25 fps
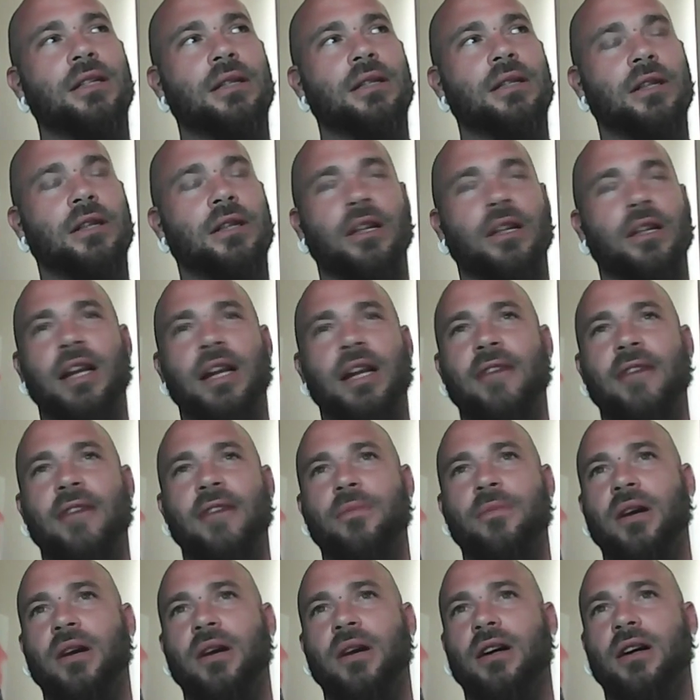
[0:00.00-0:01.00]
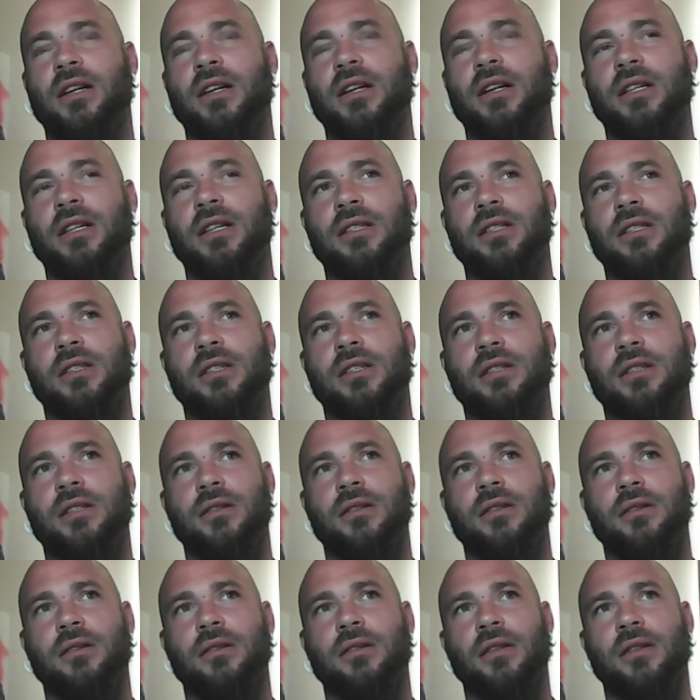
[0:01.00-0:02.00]
the Native Americans,
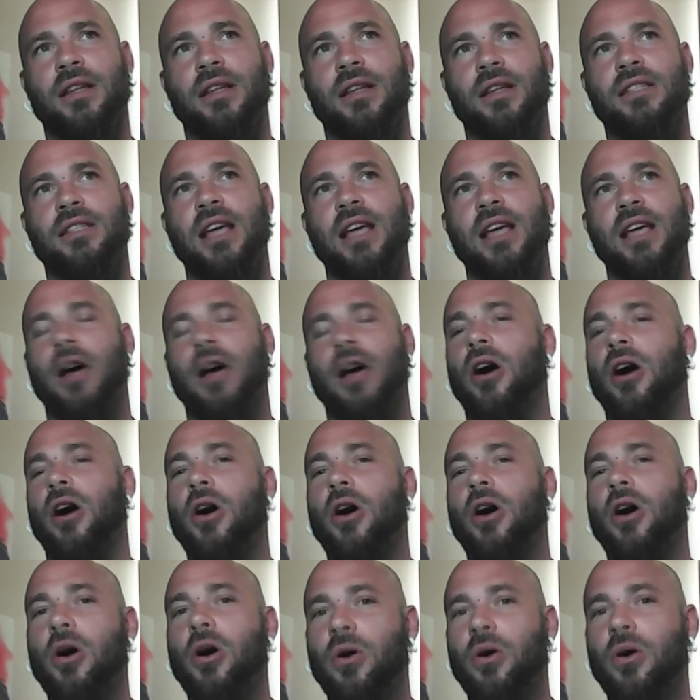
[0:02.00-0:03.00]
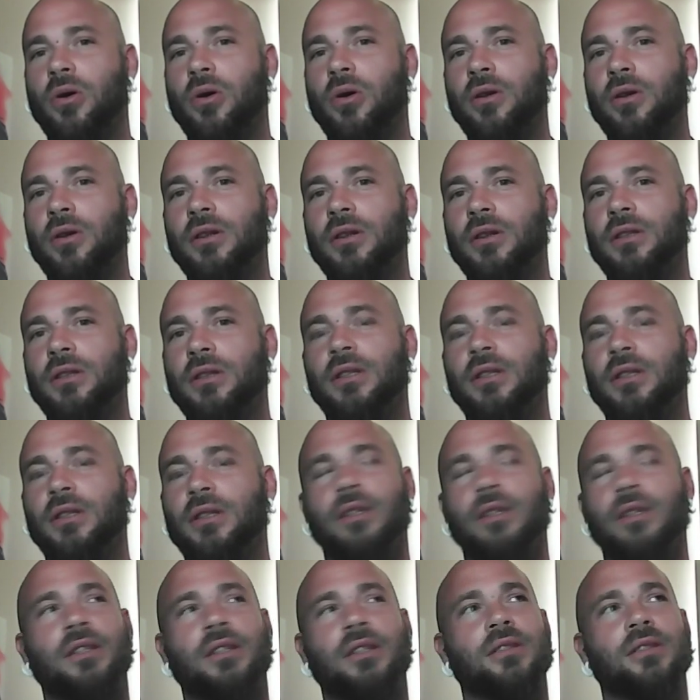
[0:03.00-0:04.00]
they say aho.
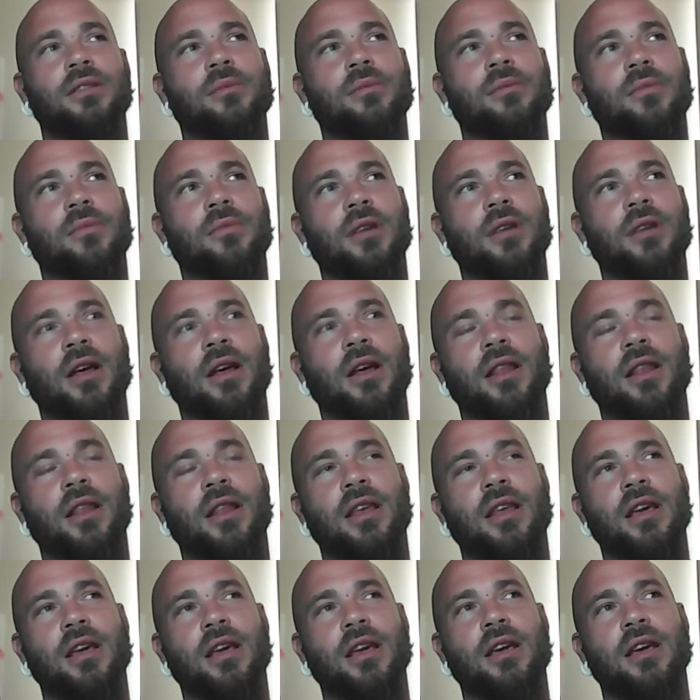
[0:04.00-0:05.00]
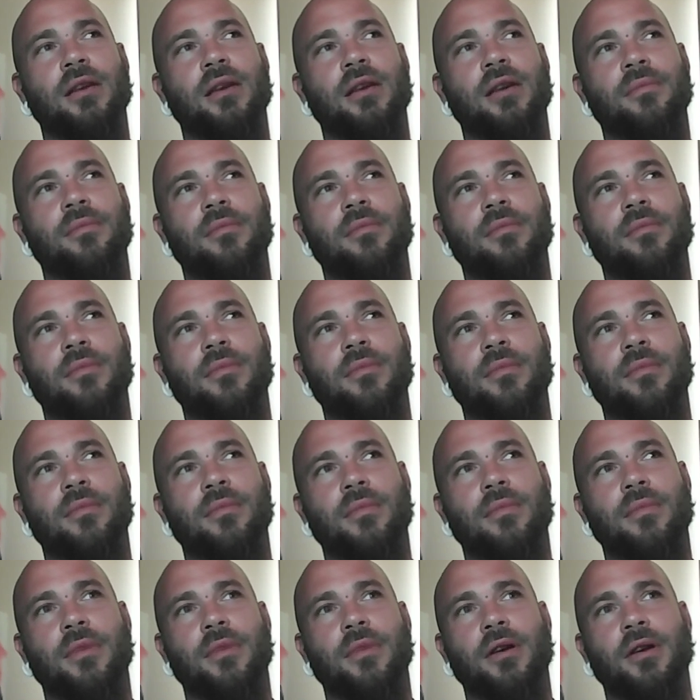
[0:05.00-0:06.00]
The
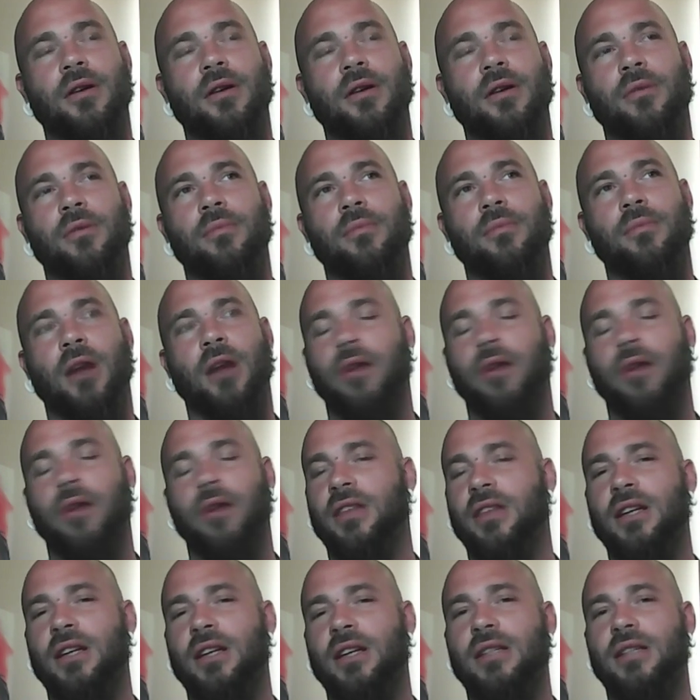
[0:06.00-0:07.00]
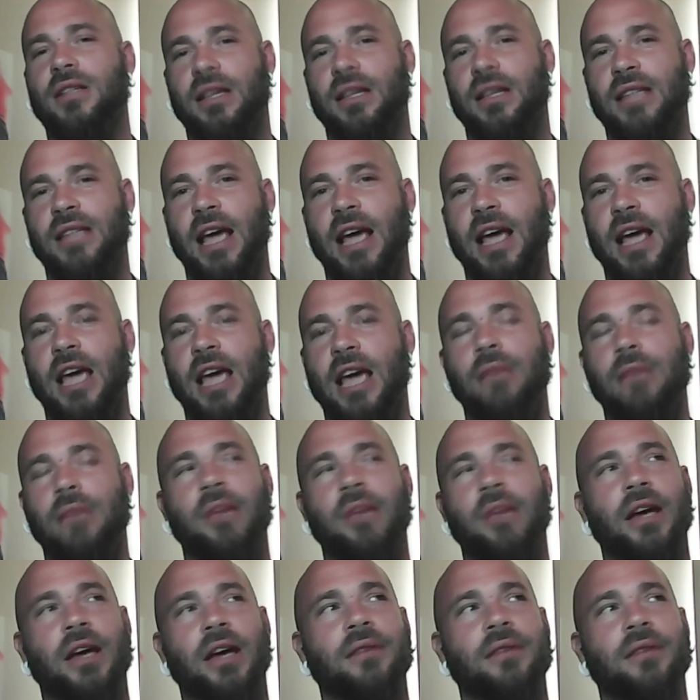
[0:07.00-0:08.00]
monotheists, they say
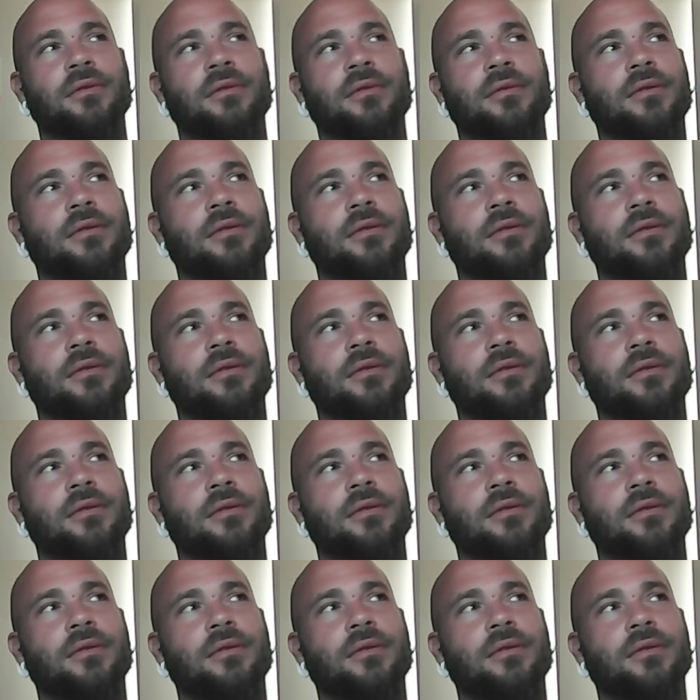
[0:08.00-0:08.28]
amen.